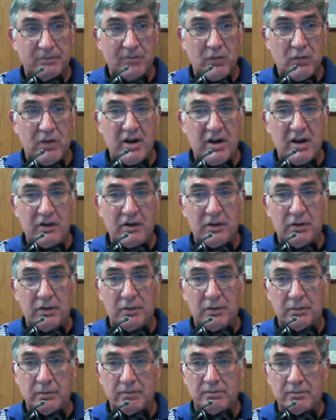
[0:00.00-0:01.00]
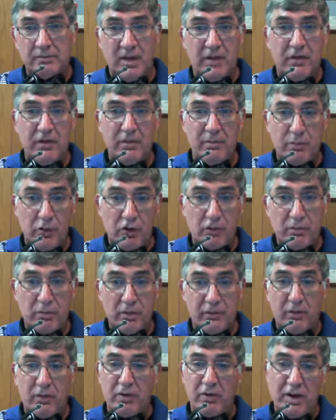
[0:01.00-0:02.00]
So it had to hold. If it broke
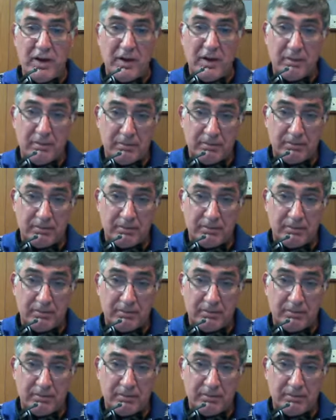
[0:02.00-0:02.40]
before that,